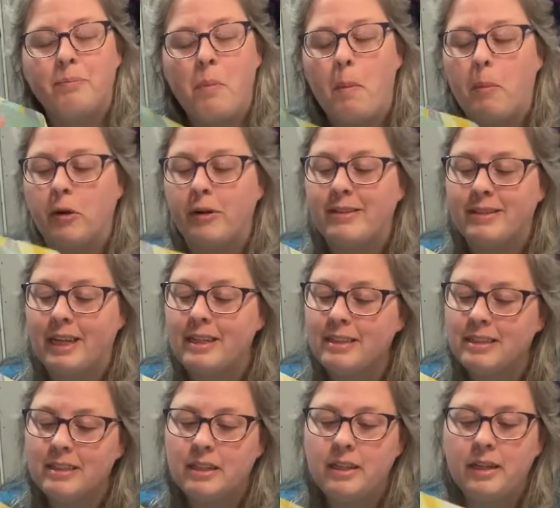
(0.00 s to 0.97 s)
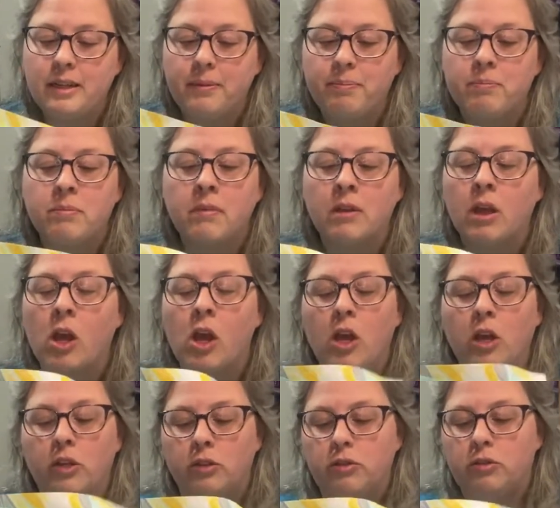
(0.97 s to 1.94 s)
precisely.
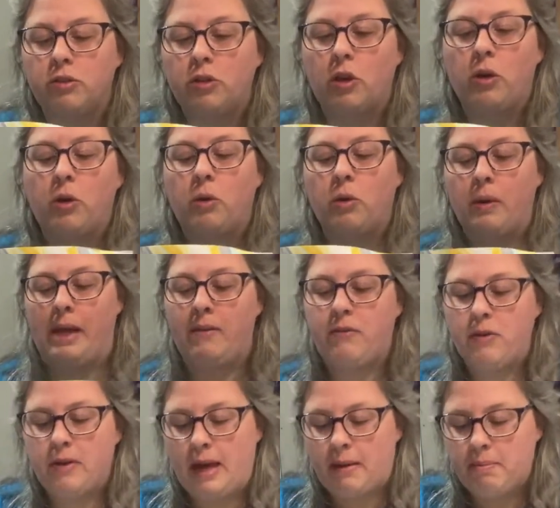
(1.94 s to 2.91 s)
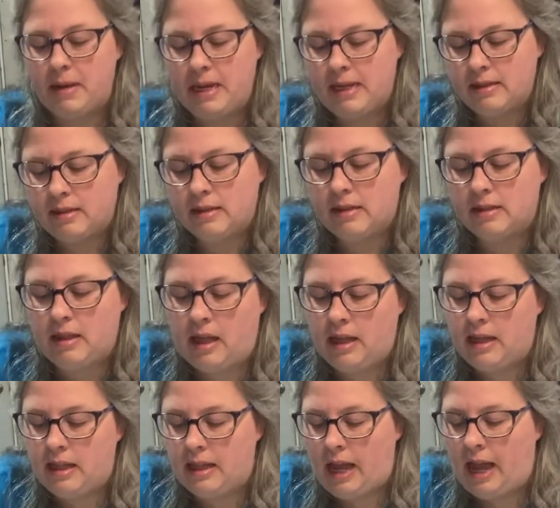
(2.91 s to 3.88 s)
So if you get pieces
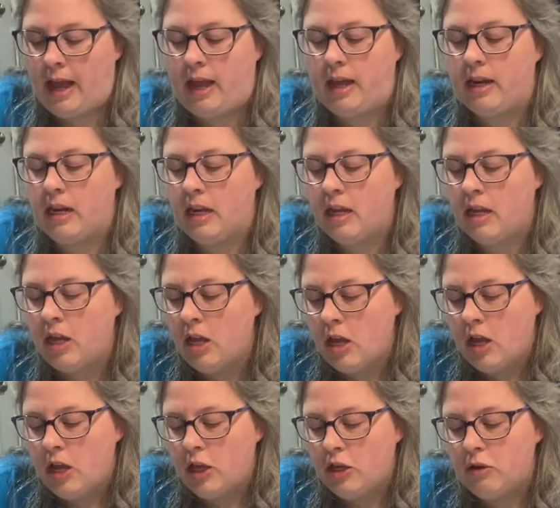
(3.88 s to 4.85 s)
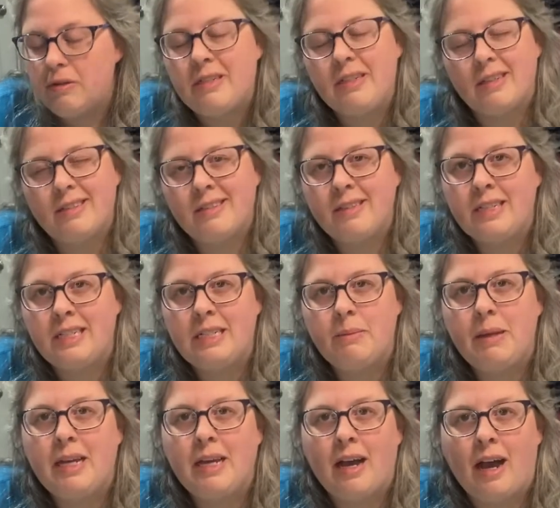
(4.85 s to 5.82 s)
like that, you just need to
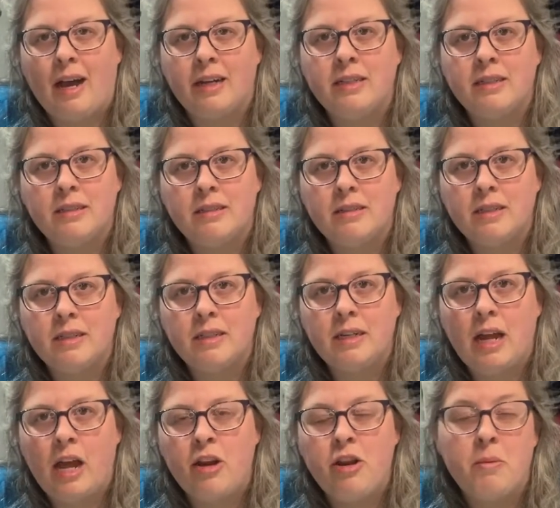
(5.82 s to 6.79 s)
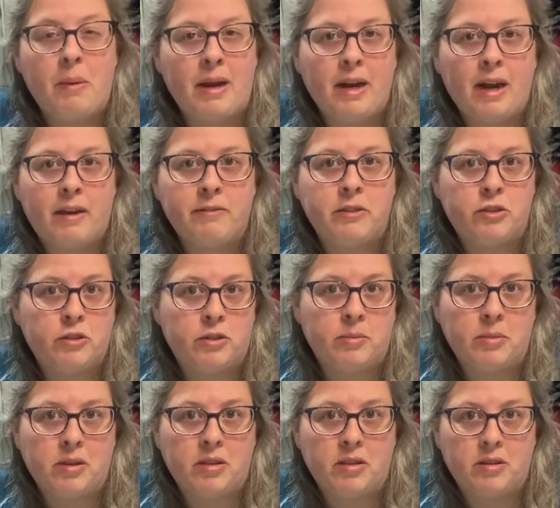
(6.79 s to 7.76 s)
be cognizant and you might have to
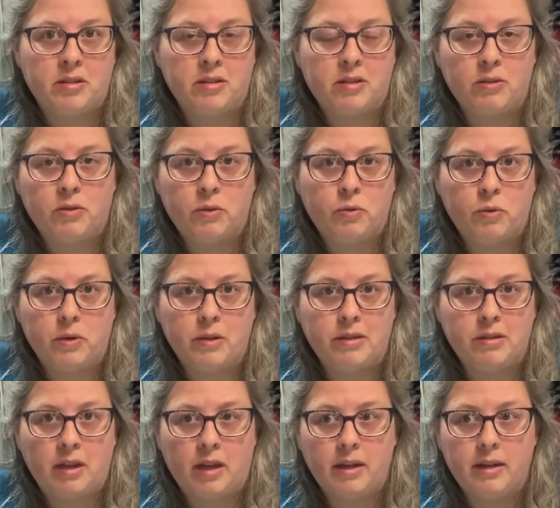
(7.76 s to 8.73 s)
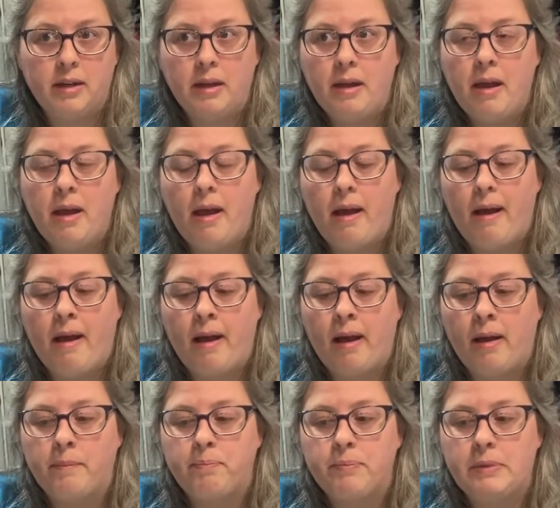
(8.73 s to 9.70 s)
trim a 3rd or 4th side.
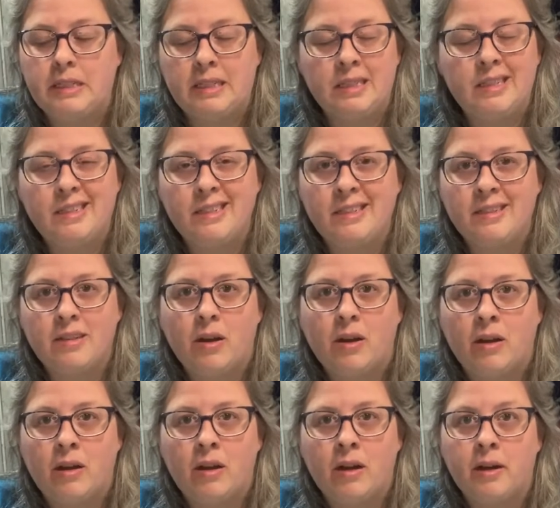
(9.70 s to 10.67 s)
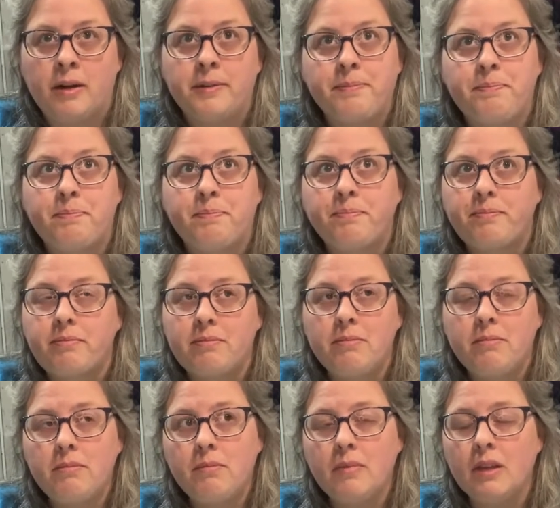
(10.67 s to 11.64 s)
Since these squares are
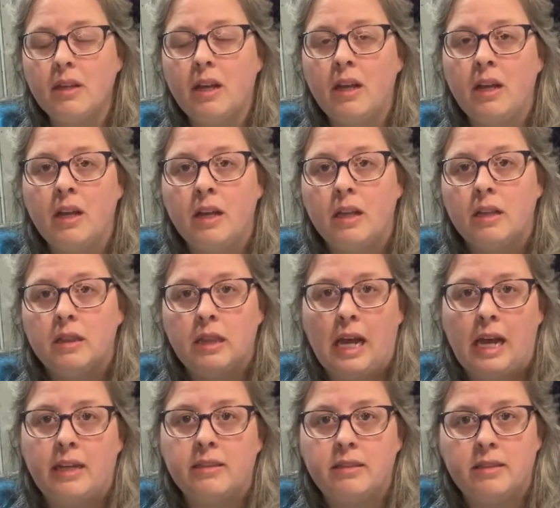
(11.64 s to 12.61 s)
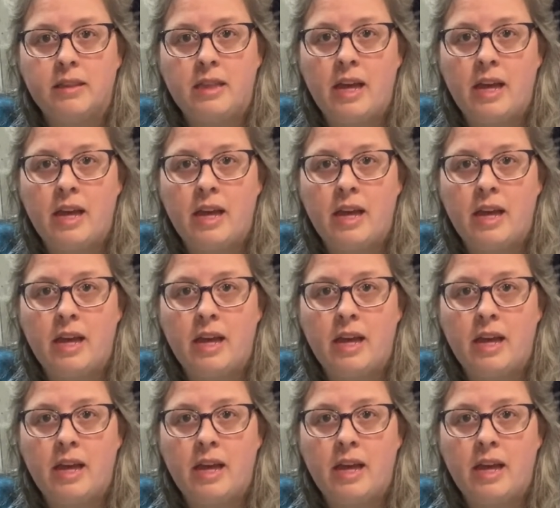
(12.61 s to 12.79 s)
less